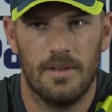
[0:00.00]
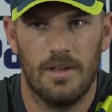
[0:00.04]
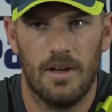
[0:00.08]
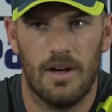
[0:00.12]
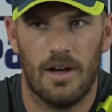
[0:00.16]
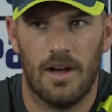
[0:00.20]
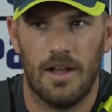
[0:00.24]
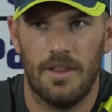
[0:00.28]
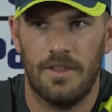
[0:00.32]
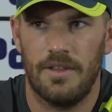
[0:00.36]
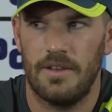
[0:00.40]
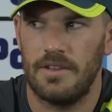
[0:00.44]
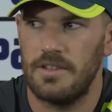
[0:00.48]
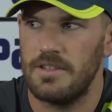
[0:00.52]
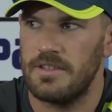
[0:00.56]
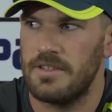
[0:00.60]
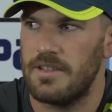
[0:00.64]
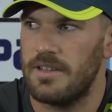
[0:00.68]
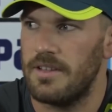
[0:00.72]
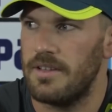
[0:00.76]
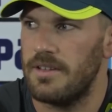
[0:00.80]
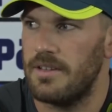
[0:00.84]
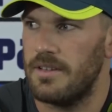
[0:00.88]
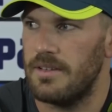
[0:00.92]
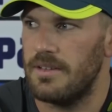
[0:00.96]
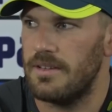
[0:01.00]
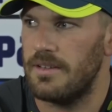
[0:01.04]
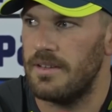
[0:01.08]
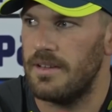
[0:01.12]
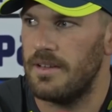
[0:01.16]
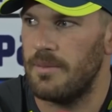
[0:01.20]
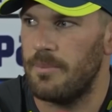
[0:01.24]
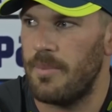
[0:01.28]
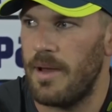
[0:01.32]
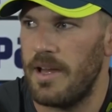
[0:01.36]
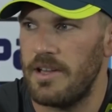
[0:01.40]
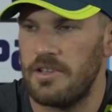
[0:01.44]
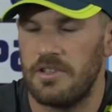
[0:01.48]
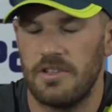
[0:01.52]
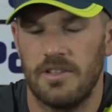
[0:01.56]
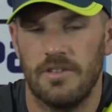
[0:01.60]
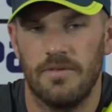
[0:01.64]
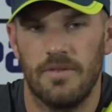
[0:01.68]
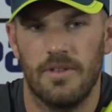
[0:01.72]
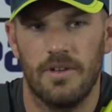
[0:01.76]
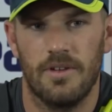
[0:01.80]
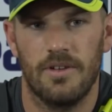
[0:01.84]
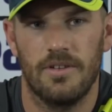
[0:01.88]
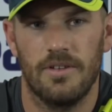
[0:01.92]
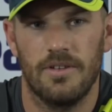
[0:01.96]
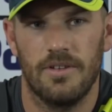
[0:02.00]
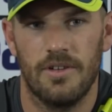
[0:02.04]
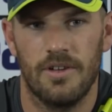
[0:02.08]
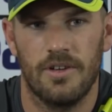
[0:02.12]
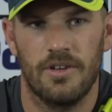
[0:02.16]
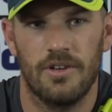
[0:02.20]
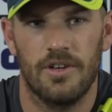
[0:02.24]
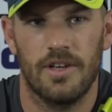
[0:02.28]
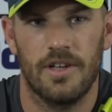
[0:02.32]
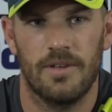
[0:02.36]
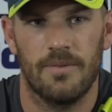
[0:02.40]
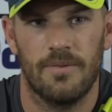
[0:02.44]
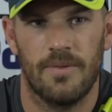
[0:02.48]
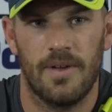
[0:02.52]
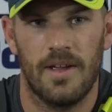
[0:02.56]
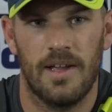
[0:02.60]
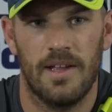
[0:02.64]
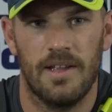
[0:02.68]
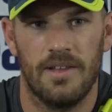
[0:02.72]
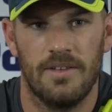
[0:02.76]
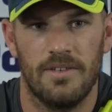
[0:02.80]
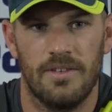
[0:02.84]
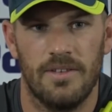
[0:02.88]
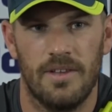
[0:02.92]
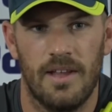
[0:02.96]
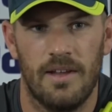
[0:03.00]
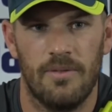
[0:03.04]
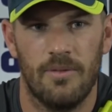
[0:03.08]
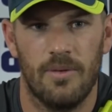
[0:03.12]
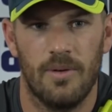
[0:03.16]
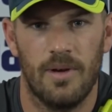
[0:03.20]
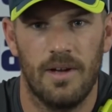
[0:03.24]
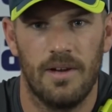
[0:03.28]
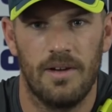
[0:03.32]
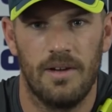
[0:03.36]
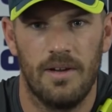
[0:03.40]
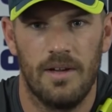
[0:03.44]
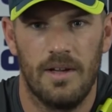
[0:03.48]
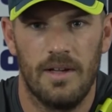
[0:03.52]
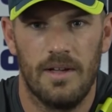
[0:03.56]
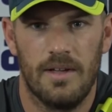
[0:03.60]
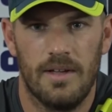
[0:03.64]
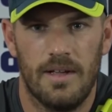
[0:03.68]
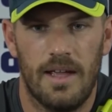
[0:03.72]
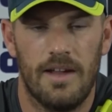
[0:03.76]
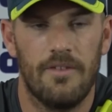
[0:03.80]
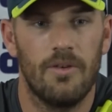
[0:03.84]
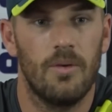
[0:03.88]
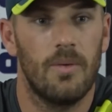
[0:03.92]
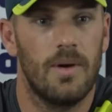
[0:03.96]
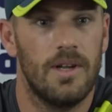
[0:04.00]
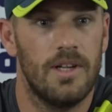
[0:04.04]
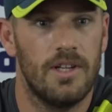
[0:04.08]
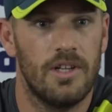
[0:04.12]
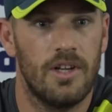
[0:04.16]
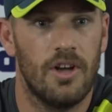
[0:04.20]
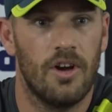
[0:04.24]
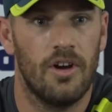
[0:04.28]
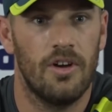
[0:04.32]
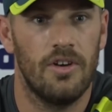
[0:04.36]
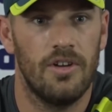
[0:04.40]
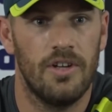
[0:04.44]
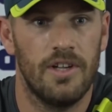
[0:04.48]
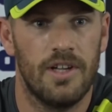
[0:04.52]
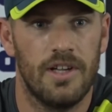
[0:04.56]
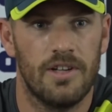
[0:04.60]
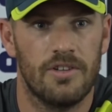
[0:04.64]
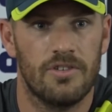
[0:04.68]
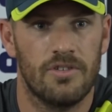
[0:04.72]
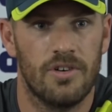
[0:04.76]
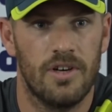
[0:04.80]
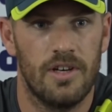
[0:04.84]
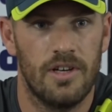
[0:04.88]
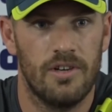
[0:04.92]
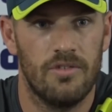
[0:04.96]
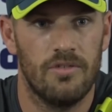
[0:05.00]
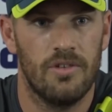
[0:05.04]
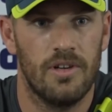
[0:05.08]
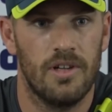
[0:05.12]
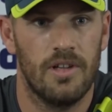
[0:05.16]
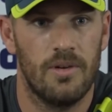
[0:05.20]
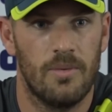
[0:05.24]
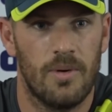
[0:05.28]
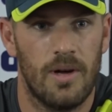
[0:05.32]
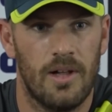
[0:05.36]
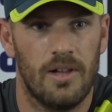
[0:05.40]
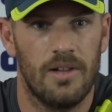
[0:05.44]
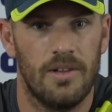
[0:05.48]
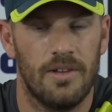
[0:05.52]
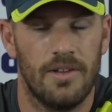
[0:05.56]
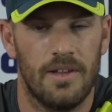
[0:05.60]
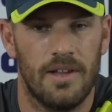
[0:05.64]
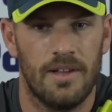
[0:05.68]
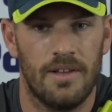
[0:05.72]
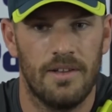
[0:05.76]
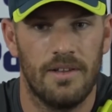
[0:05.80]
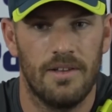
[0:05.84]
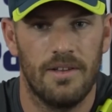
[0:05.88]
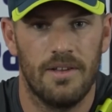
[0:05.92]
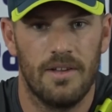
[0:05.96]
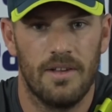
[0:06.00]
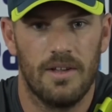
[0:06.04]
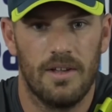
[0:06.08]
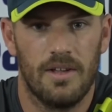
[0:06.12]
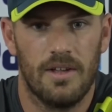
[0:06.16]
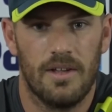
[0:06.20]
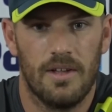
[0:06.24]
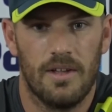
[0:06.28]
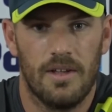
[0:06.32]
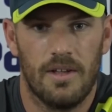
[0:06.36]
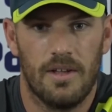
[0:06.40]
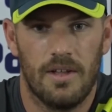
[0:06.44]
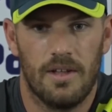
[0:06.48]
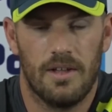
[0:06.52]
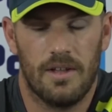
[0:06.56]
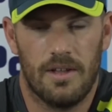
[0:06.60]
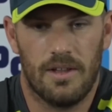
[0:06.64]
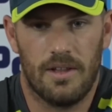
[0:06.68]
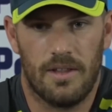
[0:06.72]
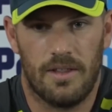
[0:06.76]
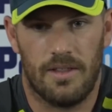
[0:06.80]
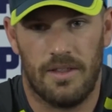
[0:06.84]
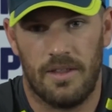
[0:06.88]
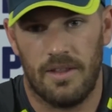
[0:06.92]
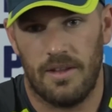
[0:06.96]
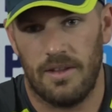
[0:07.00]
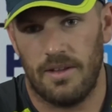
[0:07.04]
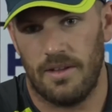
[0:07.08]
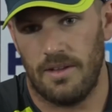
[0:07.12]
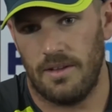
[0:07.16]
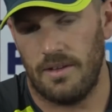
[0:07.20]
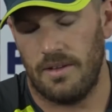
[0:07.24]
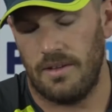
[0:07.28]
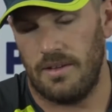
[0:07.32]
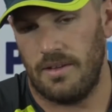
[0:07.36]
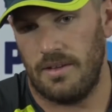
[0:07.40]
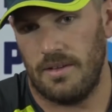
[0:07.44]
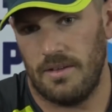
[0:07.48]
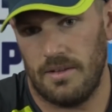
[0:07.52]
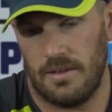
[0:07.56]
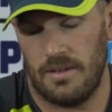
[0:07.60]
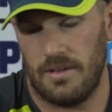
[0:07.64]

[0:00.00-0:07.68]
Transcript: Oh, I think just the passion of the cricket fans. Everywhere you go, you get treated really well, and the